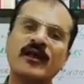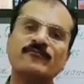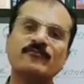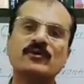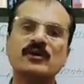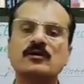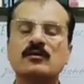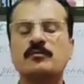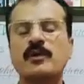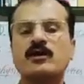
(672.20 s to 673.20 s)

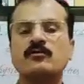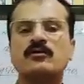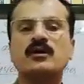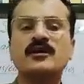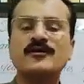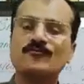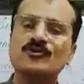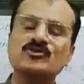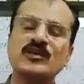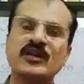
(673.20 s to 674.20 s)
leftward, backward, in
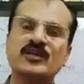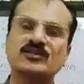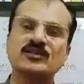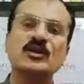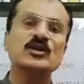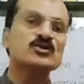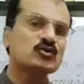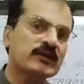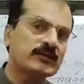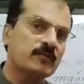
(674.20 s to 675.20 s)
which direction?
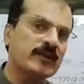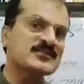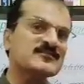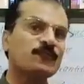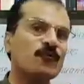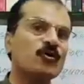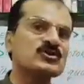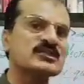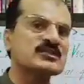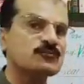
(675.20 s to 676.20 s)
So it means
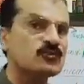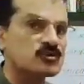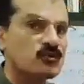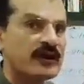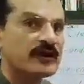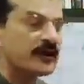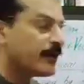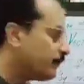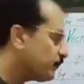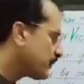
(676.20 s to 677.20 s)
force is which
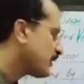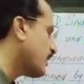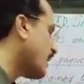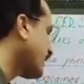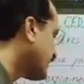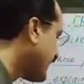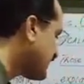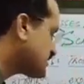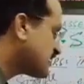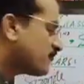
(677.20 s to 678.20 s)
quantity? I
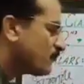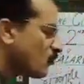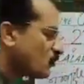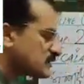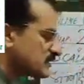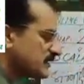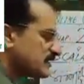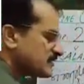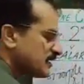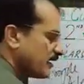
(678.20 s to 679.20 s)
can say force
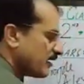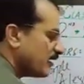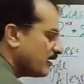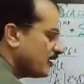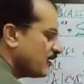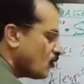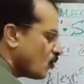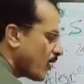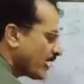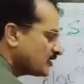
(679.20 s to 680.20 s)
is a
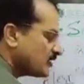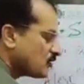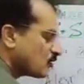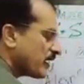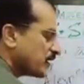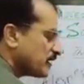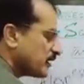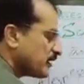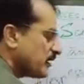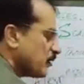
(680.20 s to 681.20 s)
vector
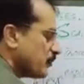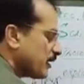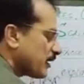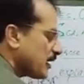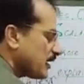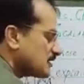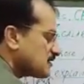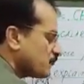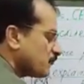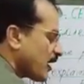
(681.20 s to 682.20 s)
quantity
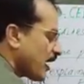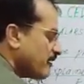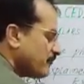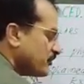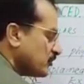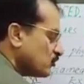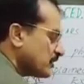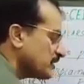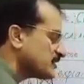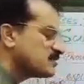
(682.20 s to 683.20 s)
because 5
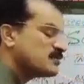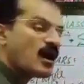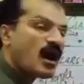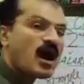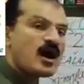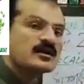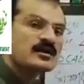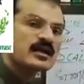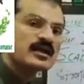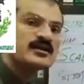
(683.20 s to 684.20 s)
Newton is
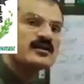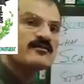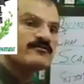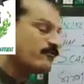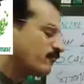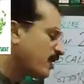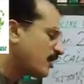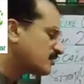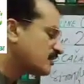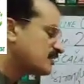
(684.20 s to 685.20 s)
not enough
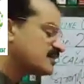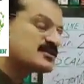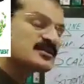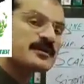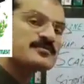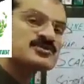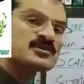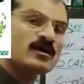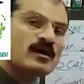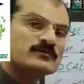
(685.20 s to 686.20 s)
for the
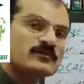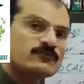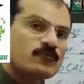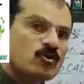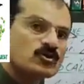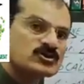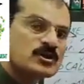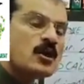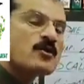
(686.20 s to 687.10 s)
description of the force.